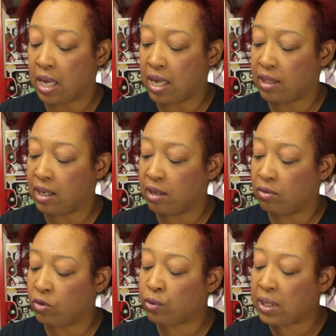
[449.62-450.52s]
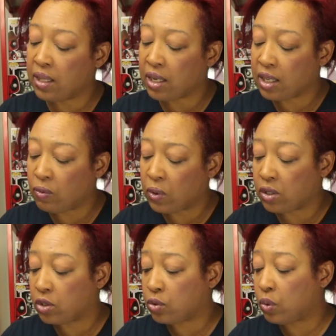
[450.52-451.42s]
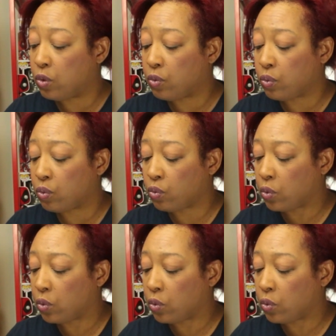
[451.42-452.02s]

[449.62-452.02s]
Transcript: And then three lucky winners will